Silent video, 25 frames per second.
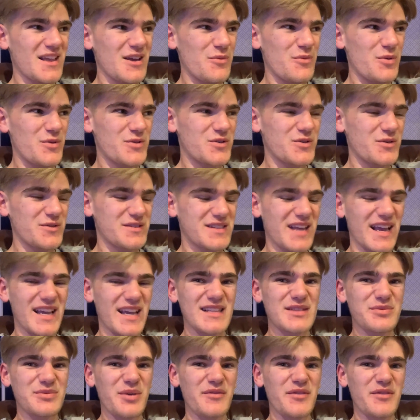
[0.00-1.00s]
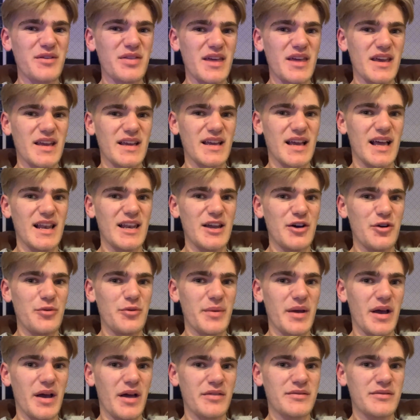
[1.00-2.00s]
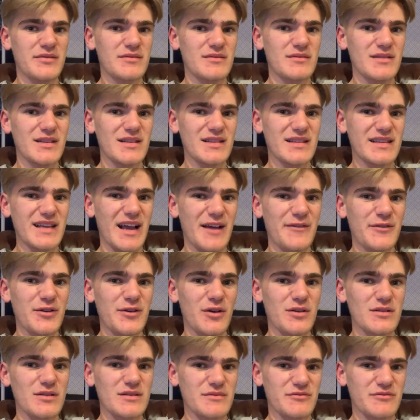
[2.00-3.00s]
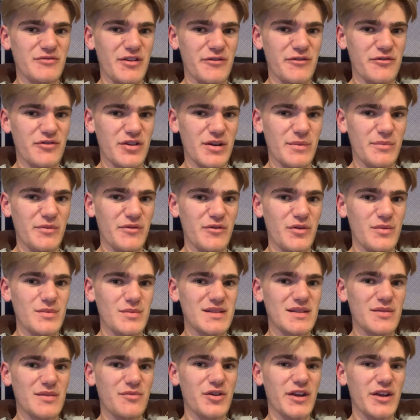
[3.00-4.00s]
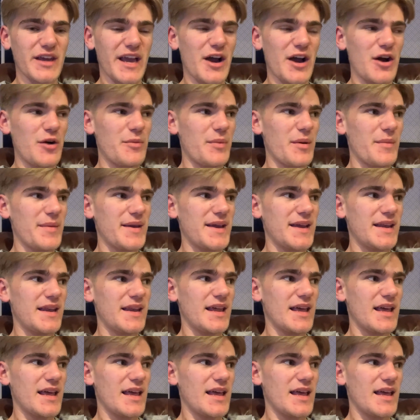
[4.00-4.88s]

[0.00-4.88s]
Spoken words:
were sort of second to everything a little bit. Kavanagh's refereeing performance didn't really help. I mean,